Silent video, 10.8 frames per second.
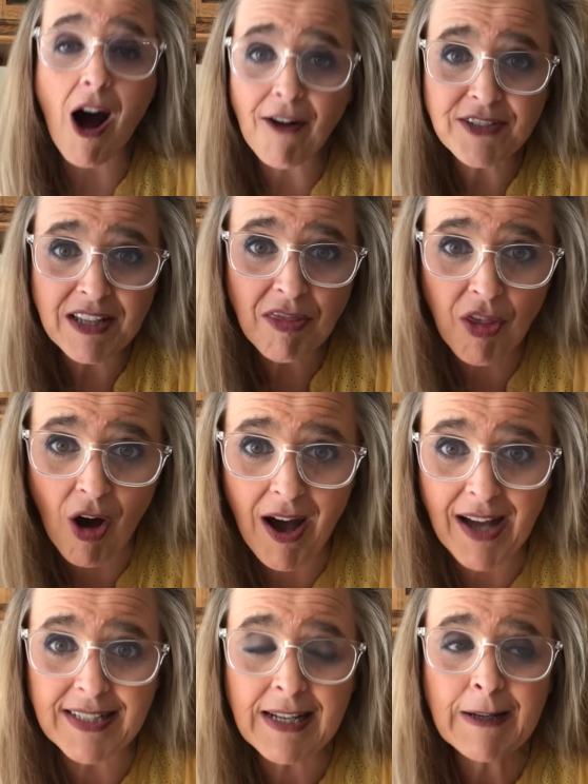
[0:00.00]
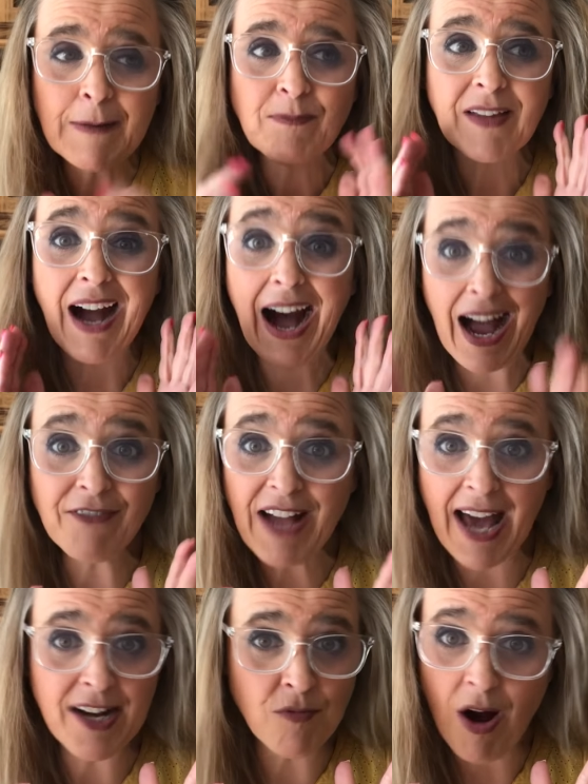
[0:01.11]
often thought I've
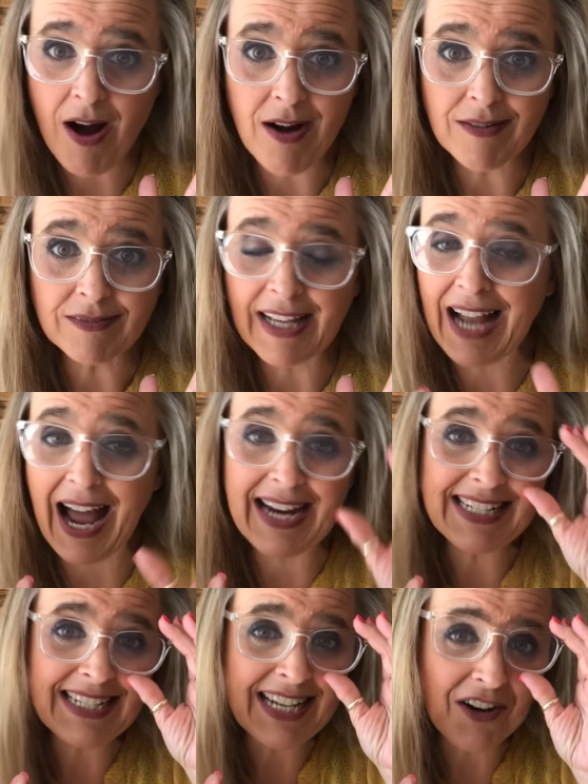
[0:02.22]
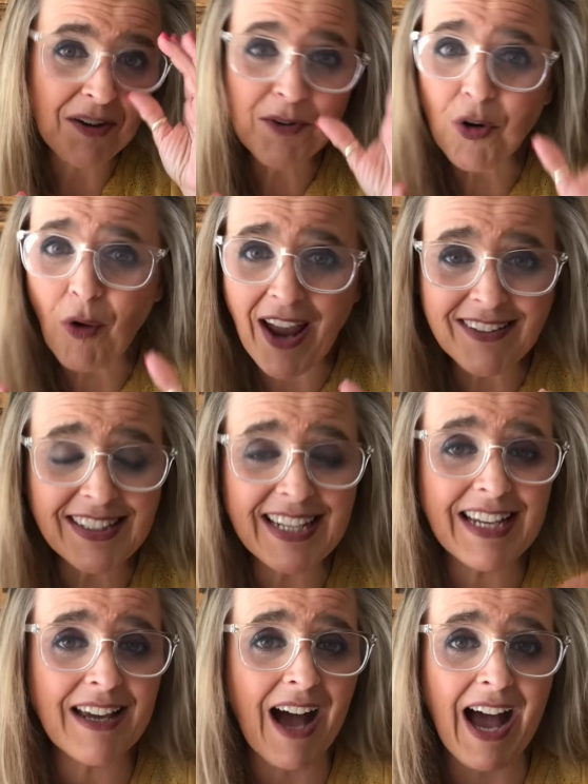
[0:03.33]
got it wrong. Like I didn't hear Him
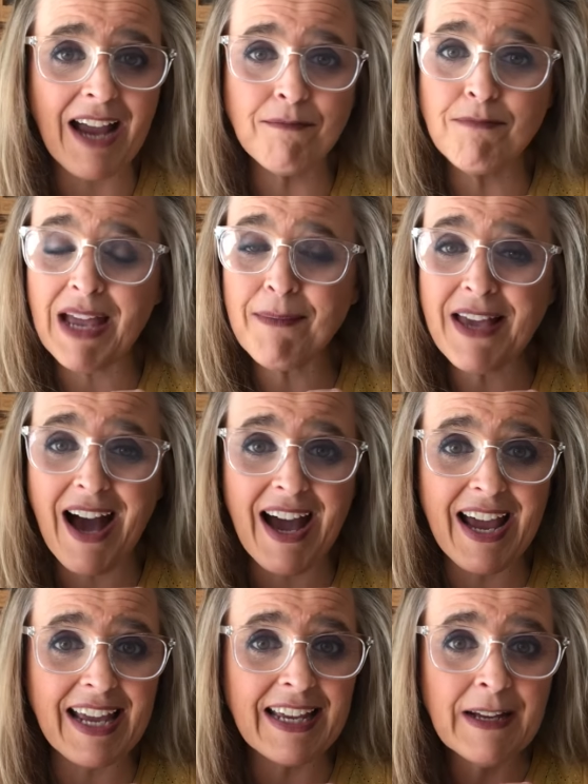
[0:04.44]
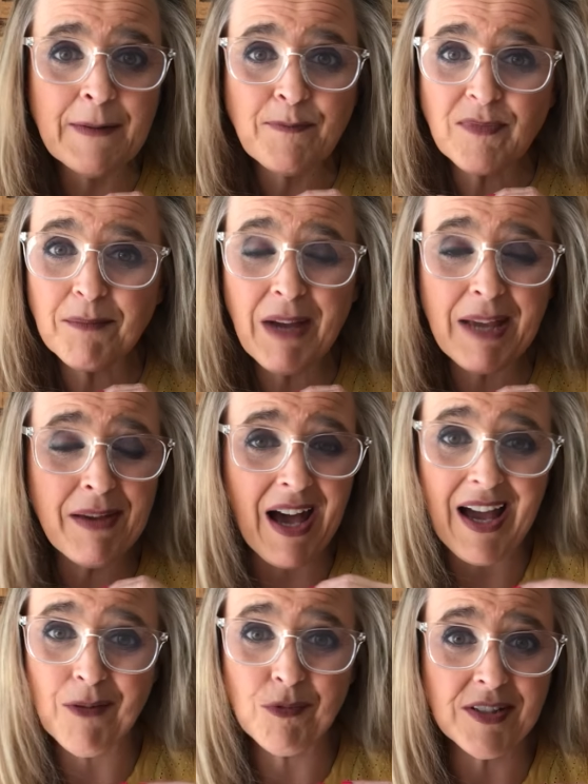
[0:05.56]
correctly. I maybe I maybe
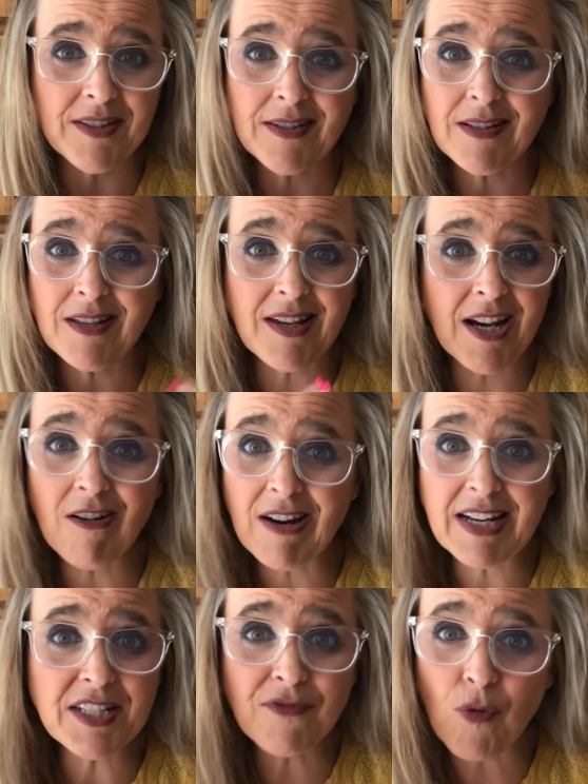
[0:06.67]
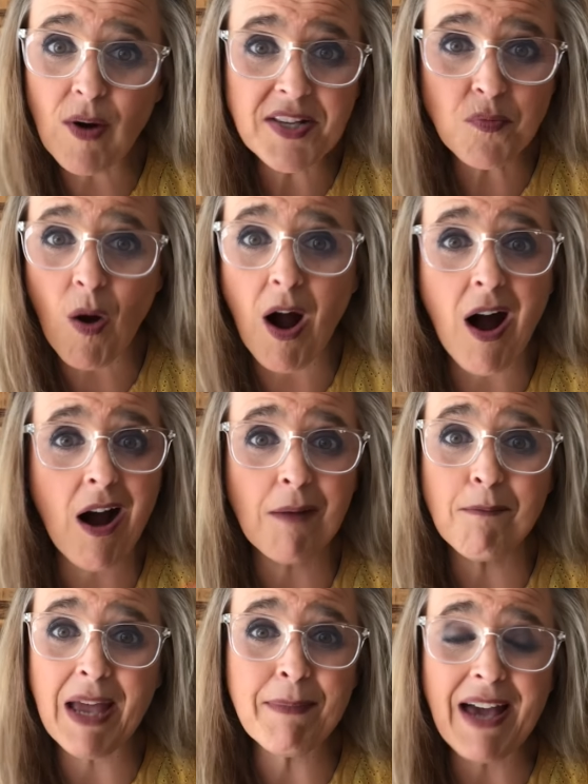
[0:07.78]
I was hearing His voice
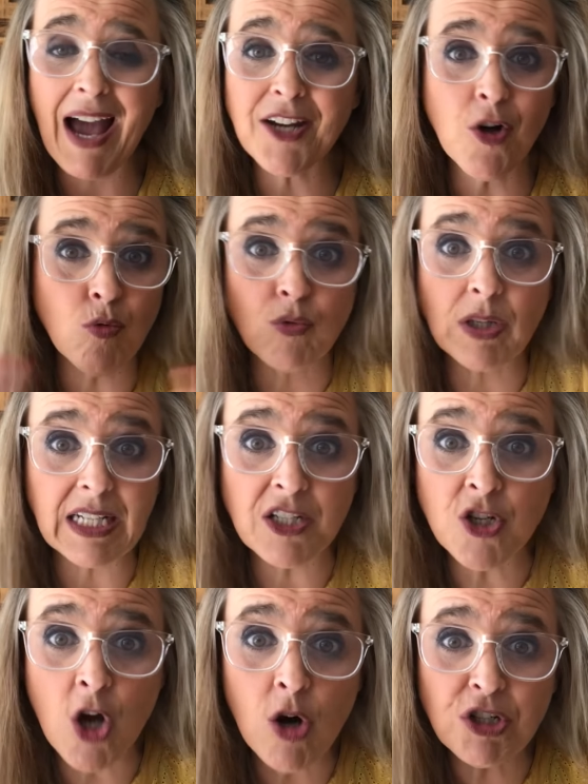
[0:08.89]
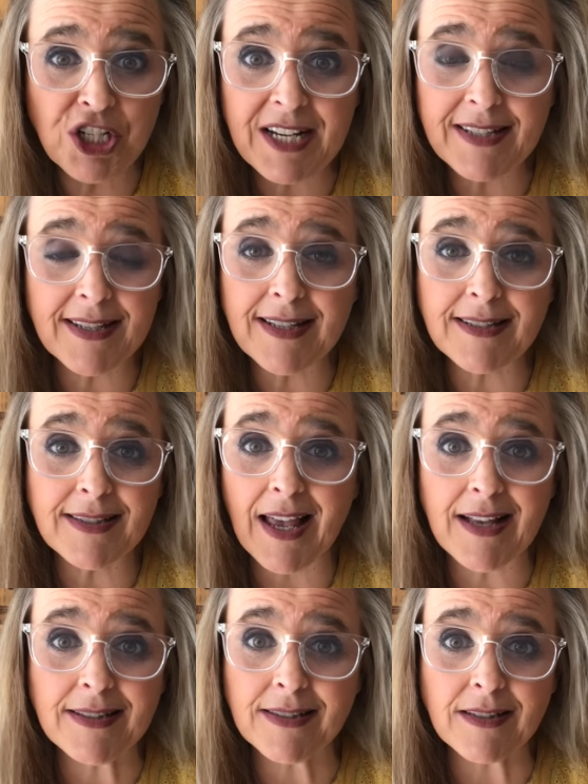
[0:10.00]
wrong. Maybe I don't really know Jesus
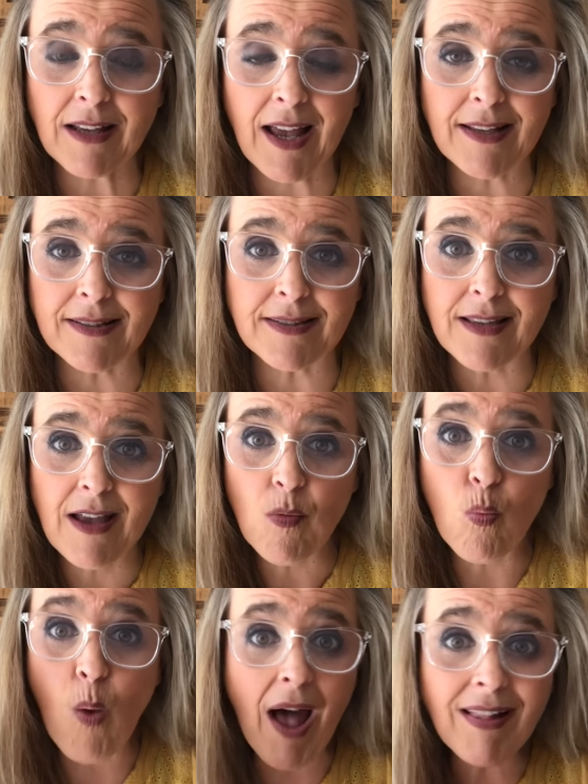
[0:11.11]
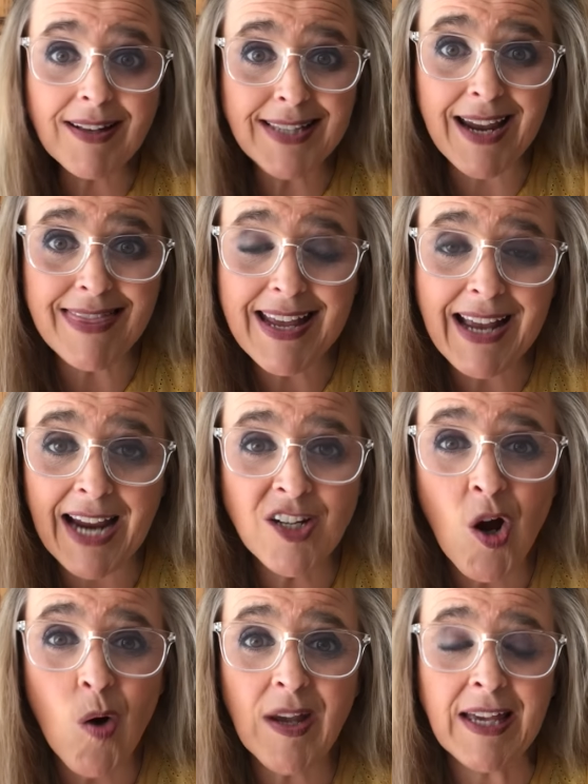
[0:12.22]
as as well as I think I
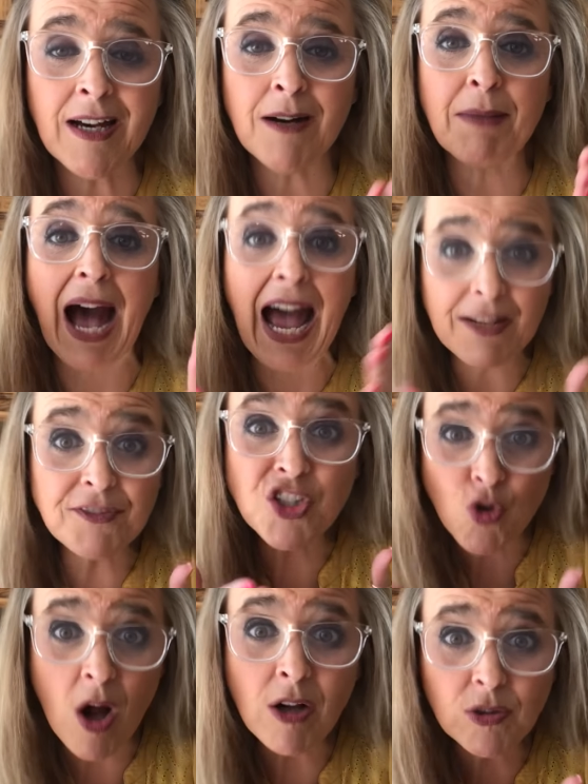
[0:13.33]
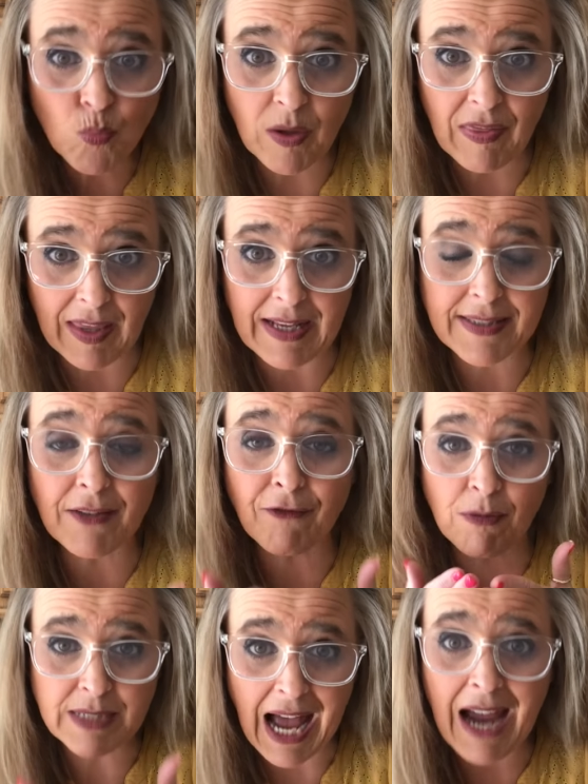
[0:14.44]
know Him. I've struggled with this
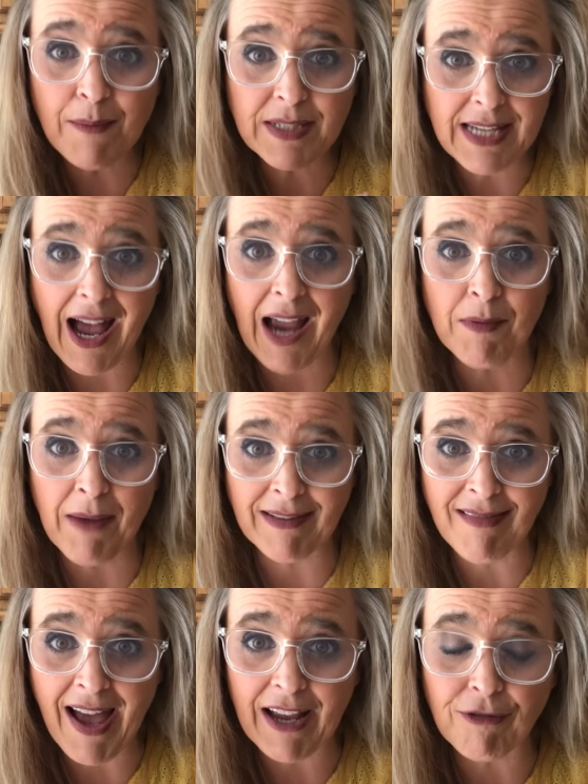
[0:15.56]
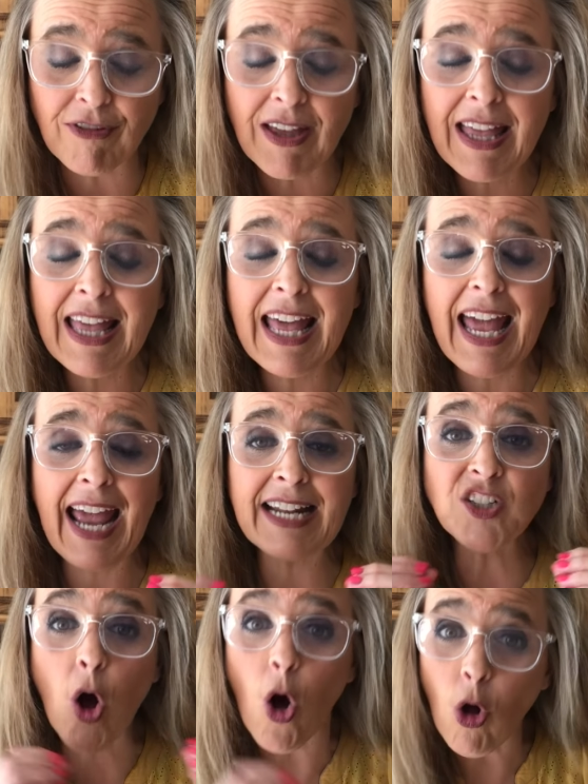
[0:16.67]
from time to time in my life. And
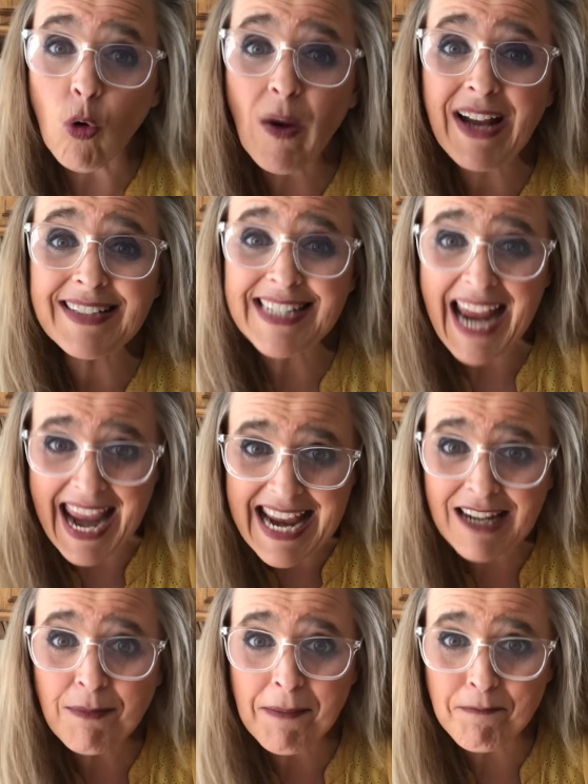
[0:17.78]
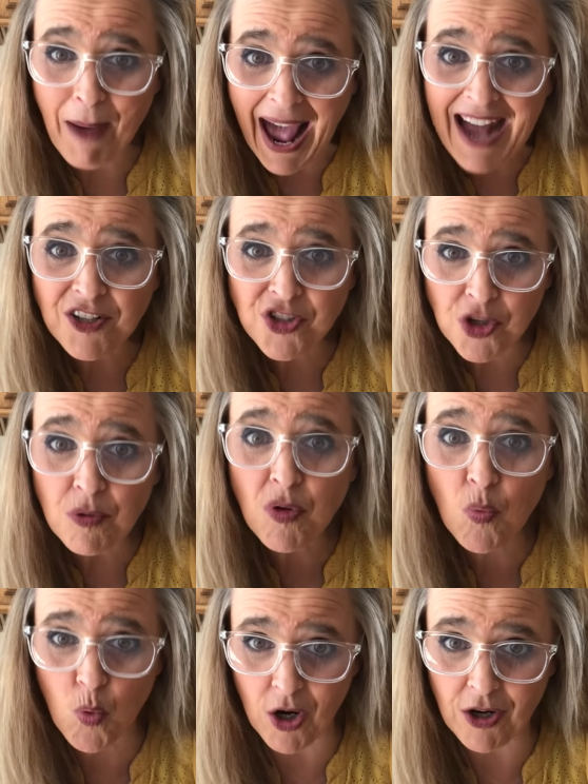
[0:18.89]
it's always taken me back to the
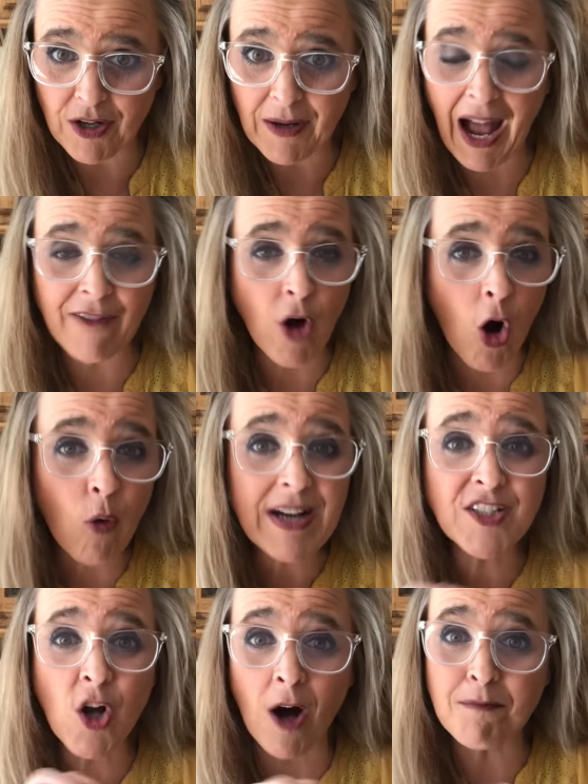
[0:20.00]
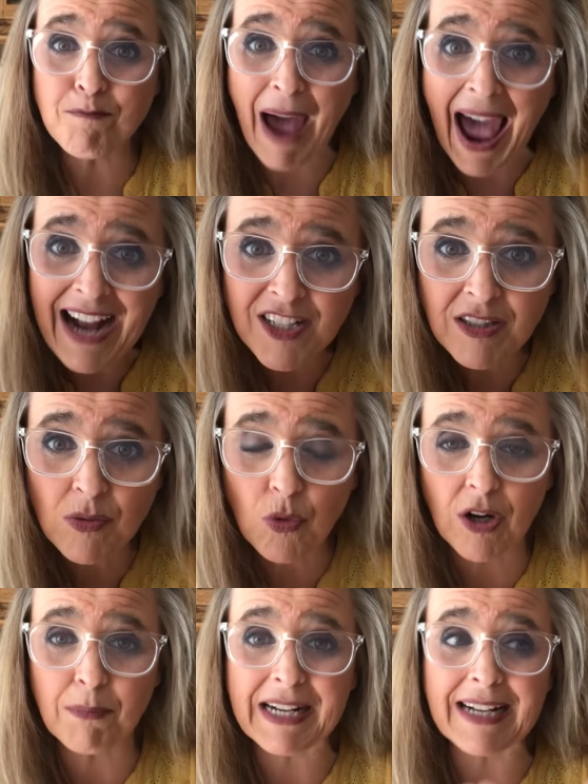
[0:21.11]
Word. I've always gone back to the
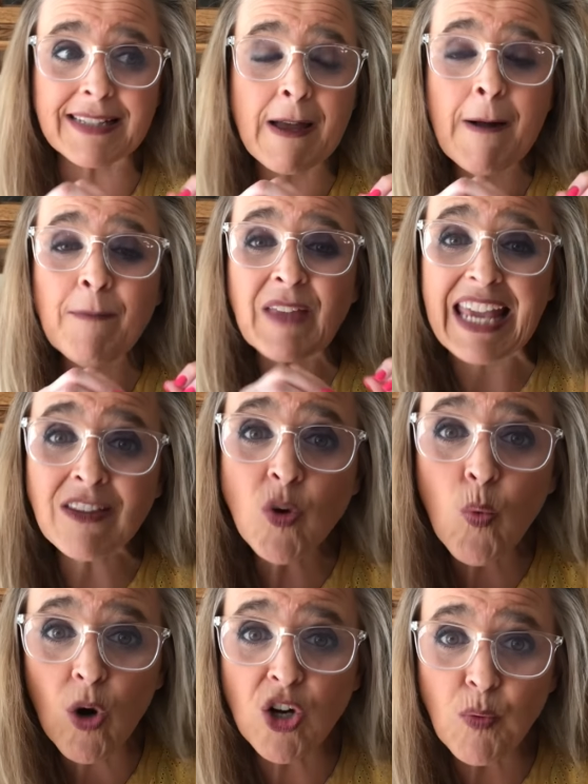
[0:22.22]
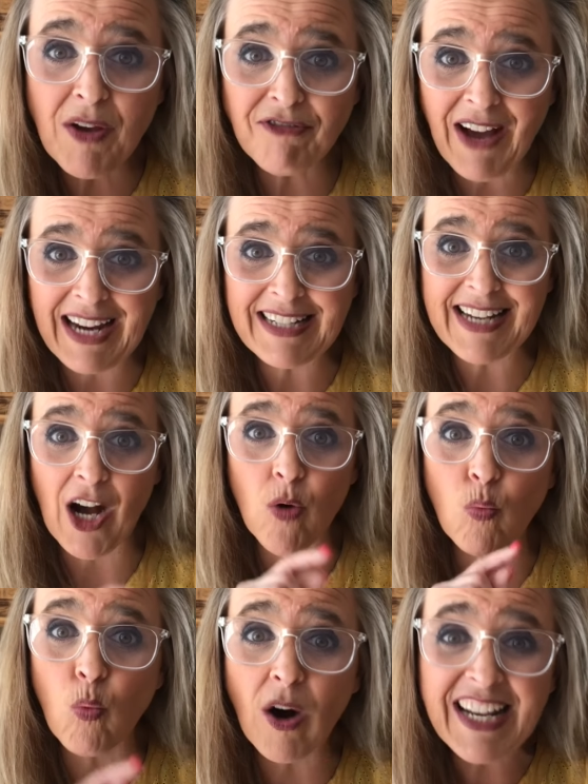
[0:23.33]
Word because in the Word we find out
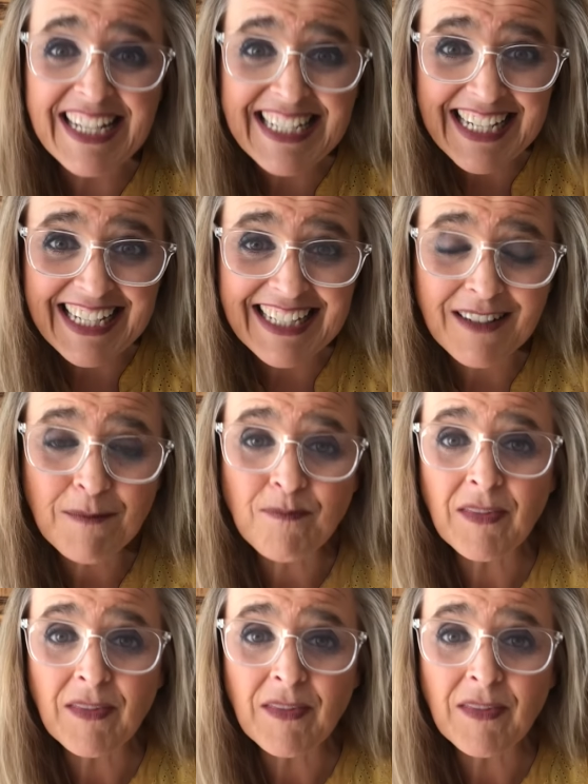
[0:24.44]
what He did,